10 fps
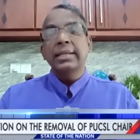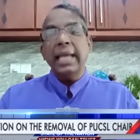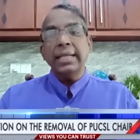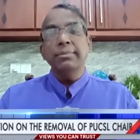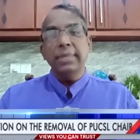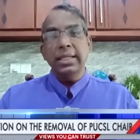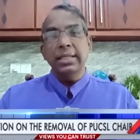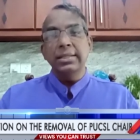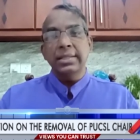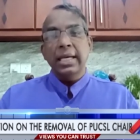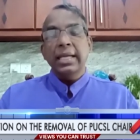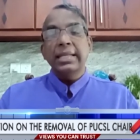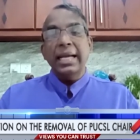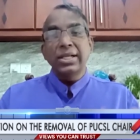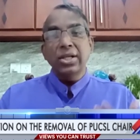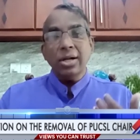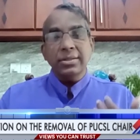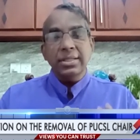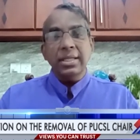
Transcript: That means they are not